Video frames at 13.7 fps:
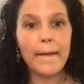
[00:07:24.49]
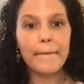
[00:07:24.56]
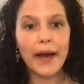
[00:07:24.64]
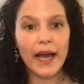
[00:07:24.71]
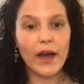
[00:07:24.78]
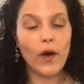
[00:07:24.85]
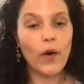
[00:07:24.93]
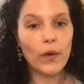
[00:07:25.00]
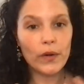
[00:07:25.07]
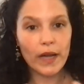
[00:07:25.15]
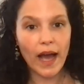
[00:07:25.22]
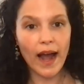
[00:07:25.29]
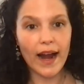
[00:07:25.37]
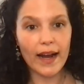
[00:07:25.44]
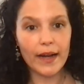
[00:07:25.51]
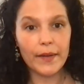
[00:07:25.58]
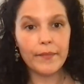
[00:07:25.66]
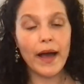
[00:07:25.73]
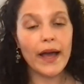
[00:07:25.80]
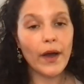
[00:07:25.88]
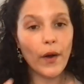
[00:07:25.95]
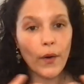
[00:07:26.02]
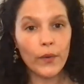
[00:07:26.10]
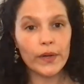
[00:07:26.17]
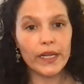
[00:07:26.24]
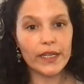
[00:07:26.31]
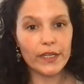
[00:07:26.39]
my own heart, my
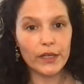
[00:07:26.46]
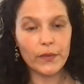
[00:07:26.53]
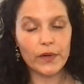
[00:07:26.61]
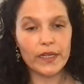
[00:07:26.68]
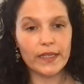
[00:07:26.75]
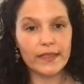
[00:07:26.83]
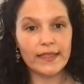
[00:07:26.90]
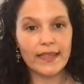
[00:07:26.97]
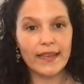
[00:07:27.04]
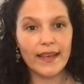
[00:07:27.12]
own inner world.